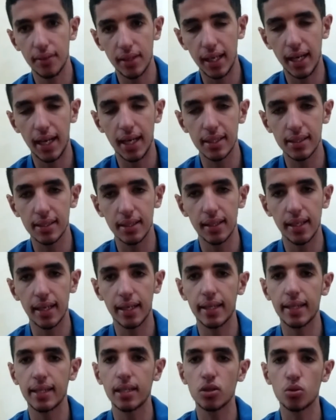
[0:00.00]
has
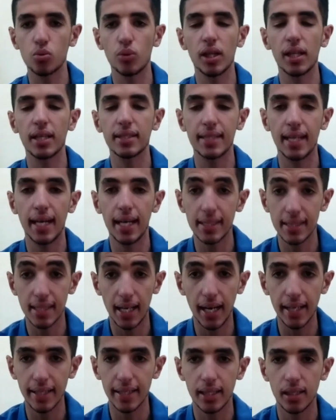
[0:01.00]
length as well as has
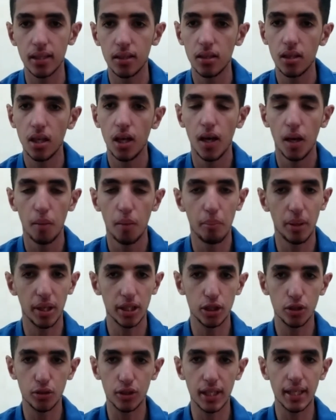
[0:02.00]
height, but
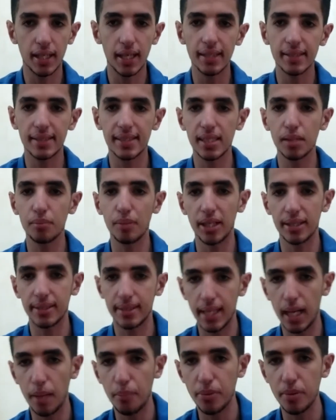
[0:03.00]
you cannot see my
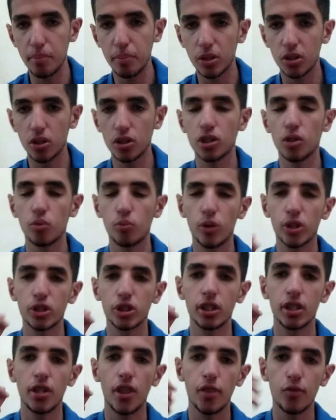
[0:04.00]
depth because you're
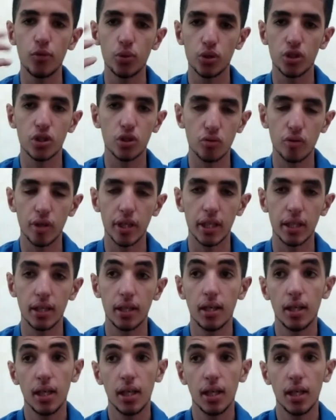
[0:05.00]
watching it through a screen.